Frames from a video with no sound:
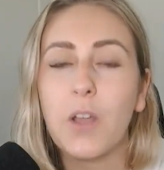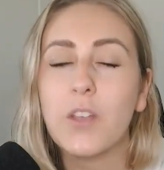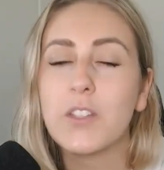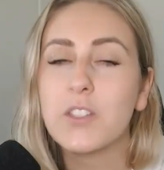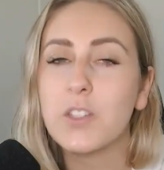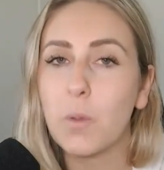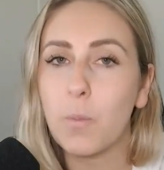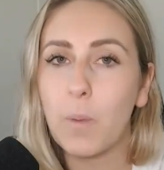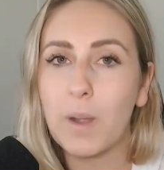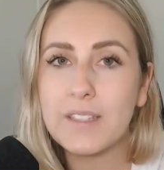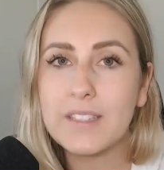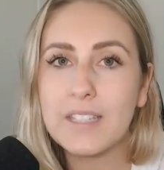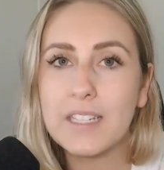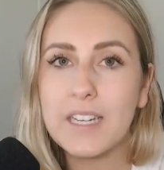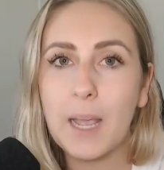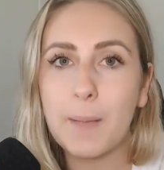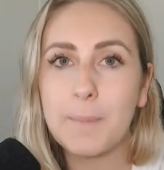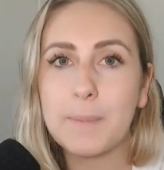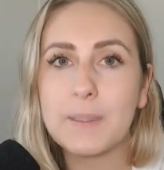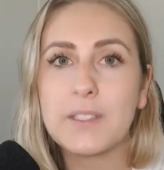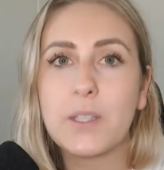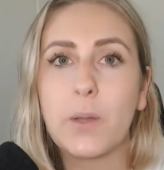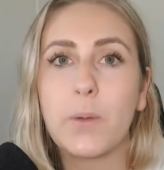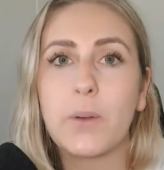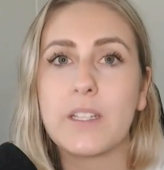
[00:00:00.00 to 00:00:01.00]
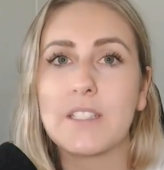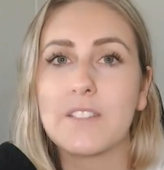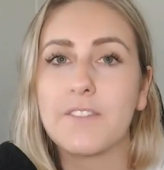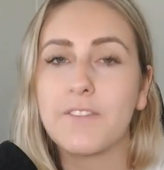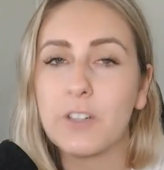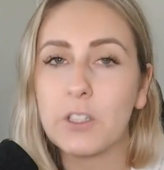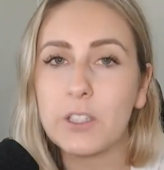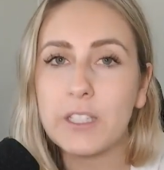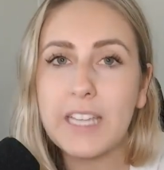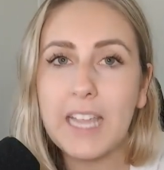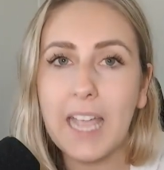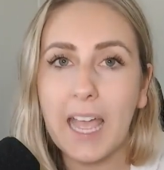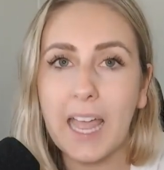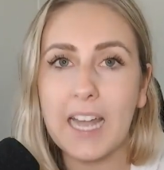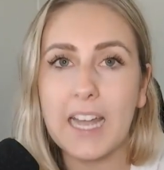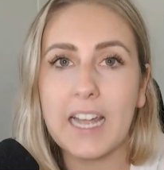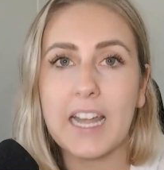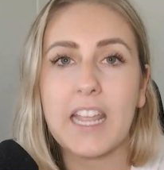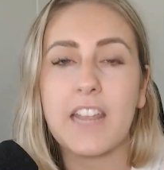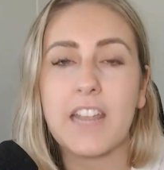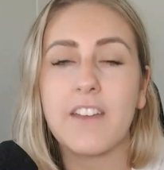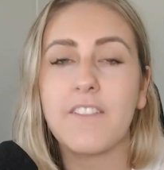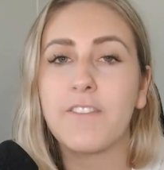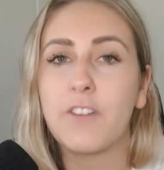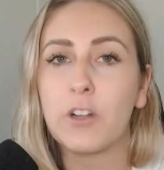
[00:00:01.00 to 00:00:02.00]
So once an episode is fully
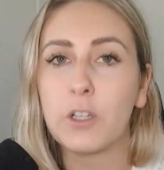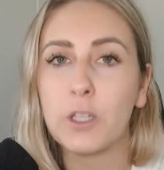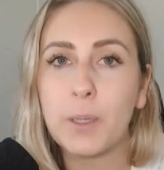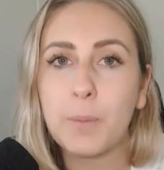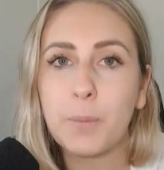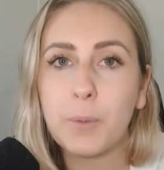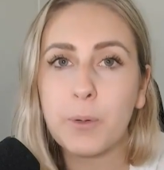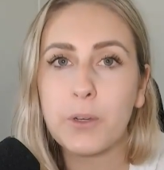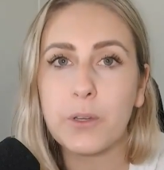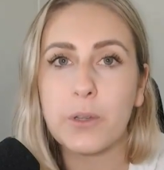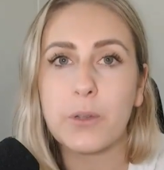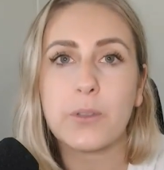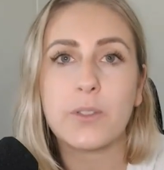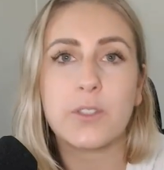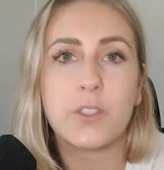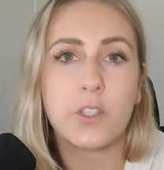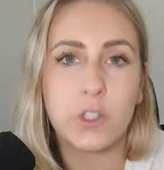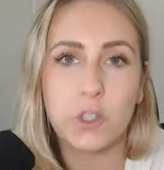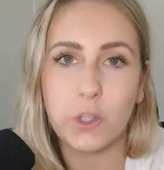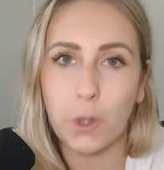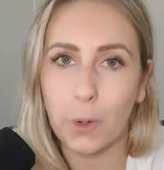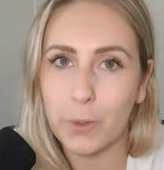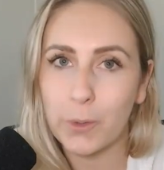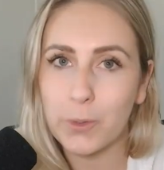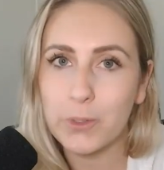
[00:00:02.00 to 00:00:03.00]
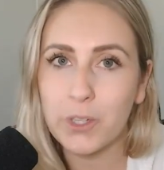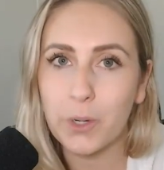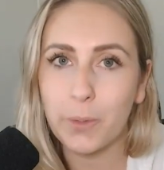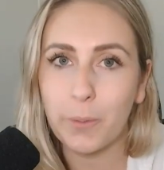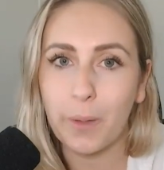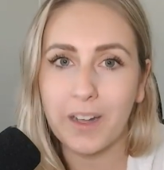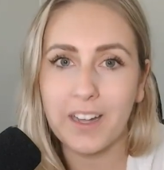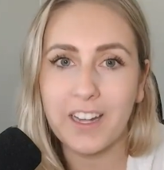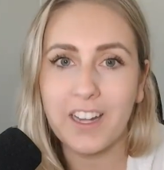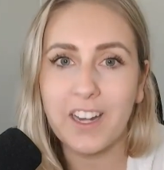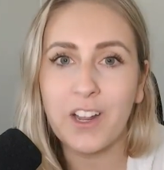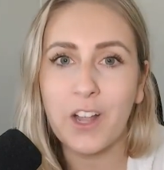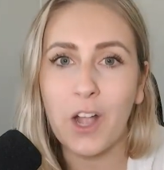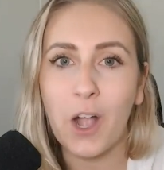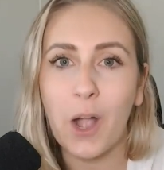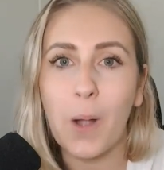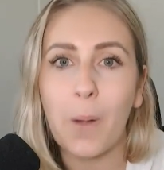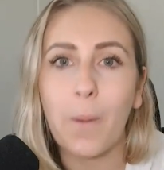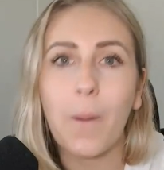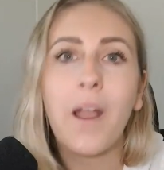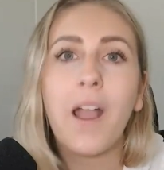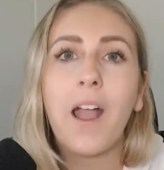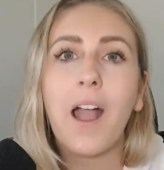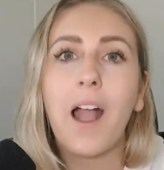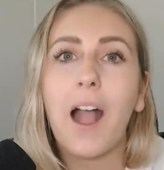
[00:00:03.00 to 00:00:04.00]
edited, fully produced, show notes are ready to
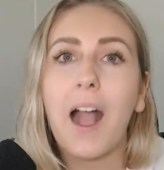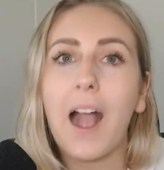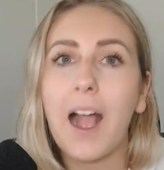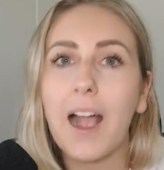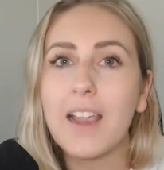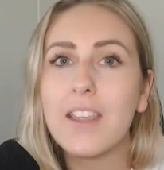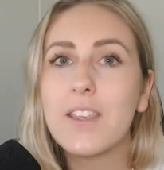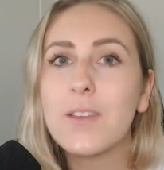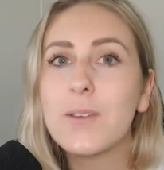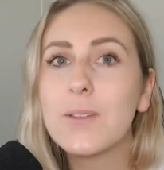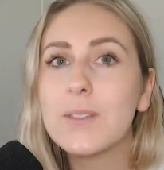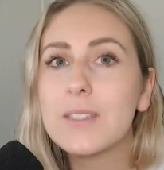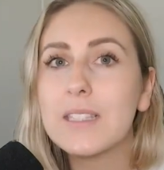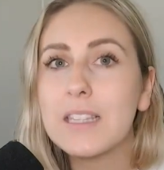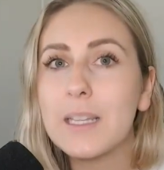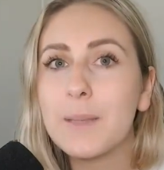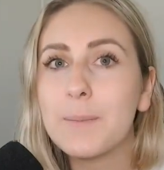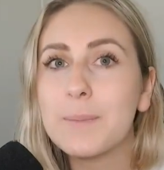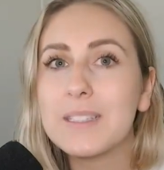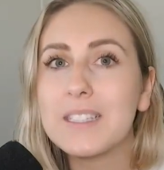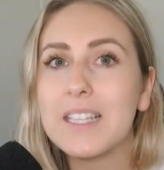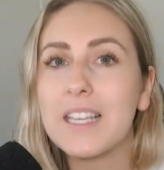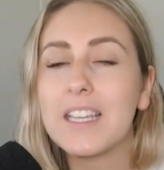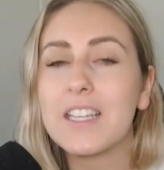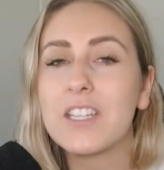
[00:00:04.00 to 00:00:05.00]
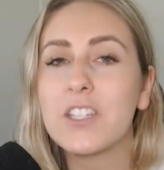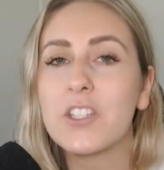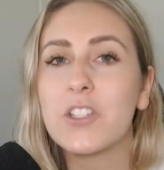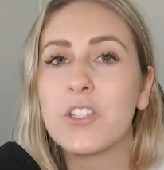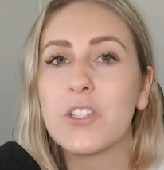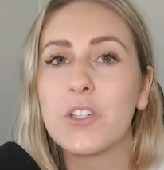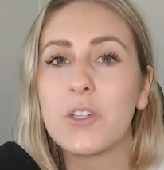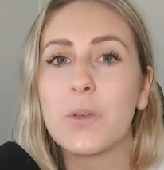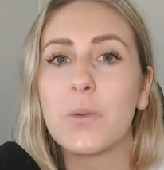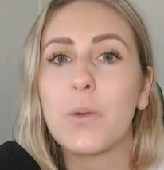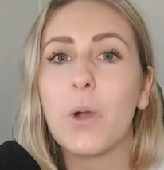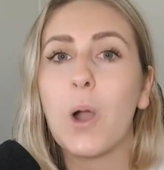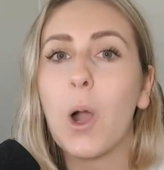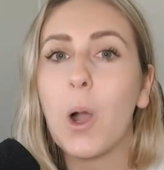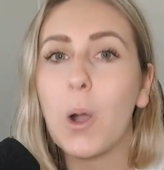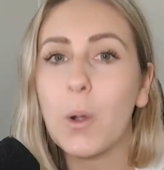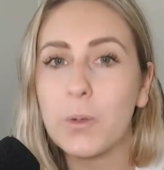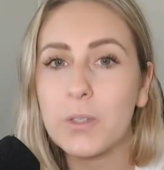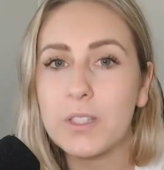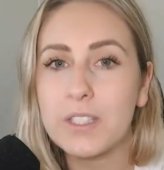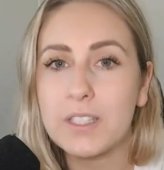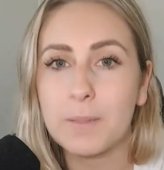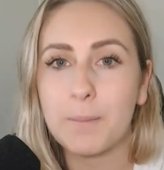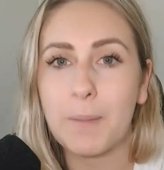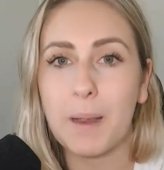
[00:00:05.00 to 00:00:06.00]
go, I use Libsyn to
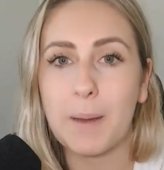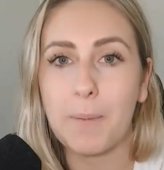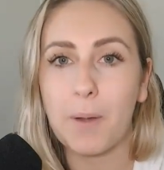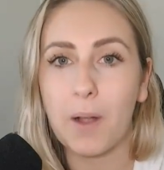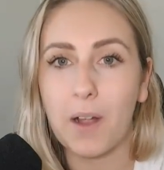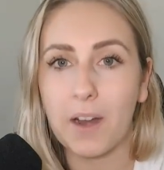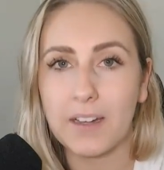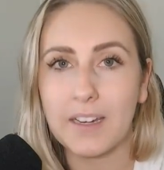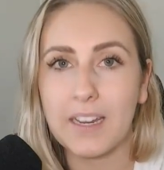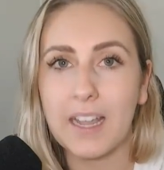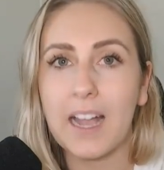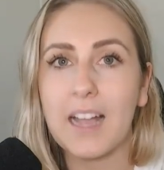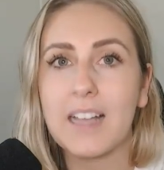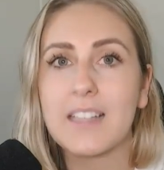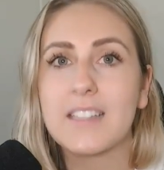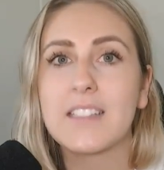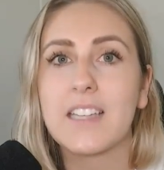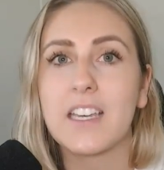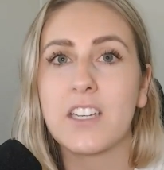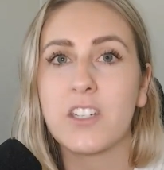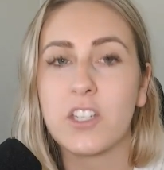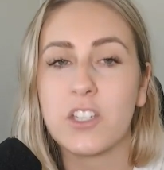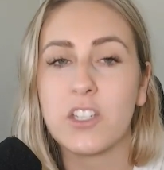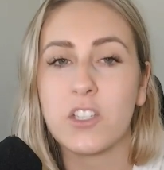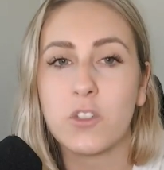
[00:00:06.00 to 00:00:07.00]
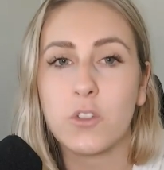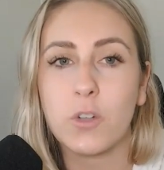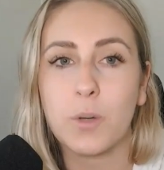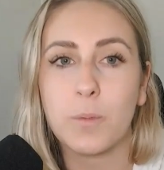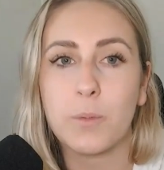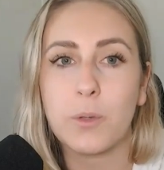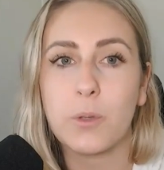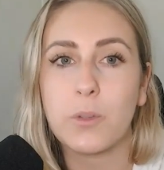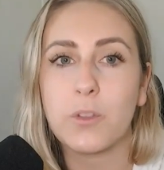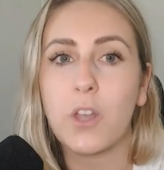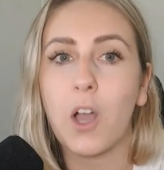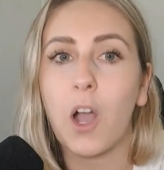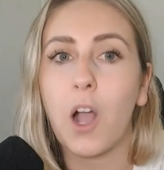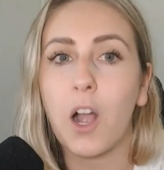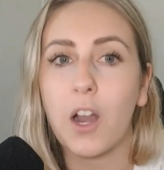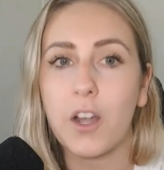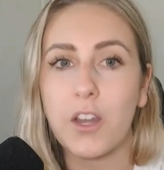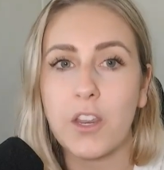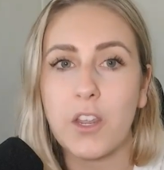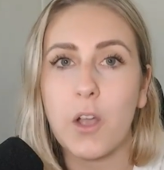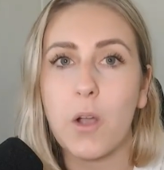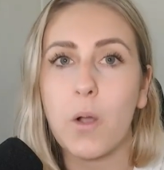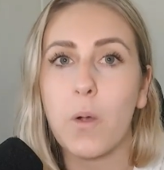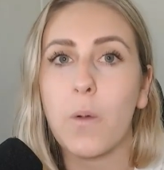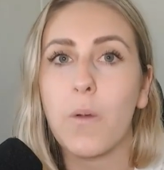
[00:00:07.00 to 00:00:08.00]
host my podcast and distribute the
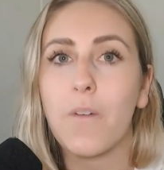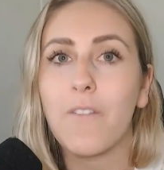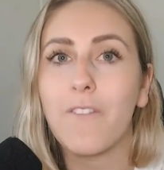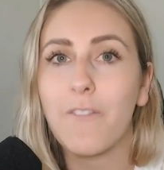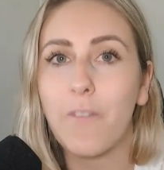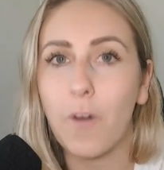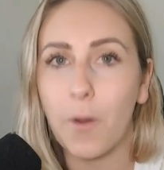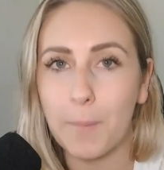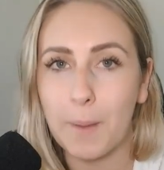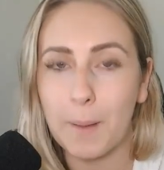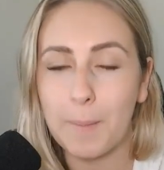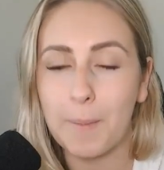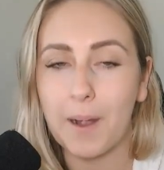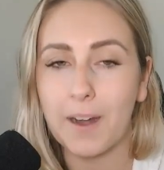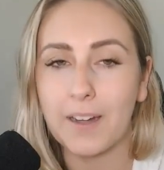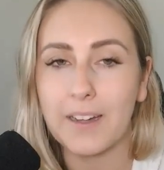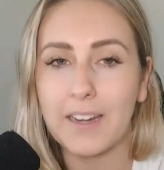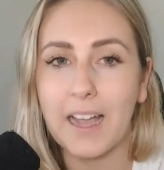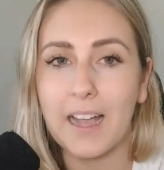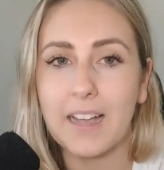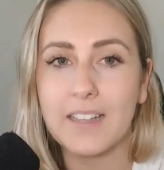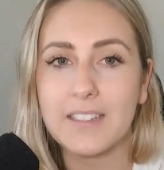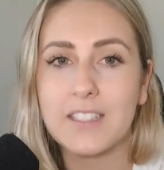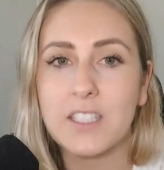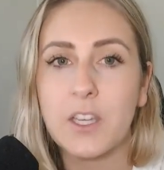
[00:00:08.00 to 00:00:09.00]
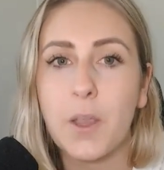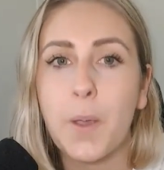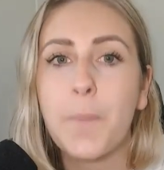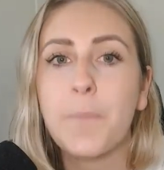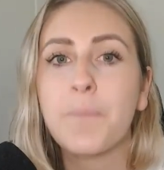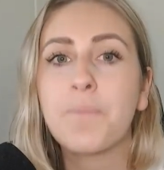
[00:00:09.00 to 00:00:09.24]
audio for my podcast.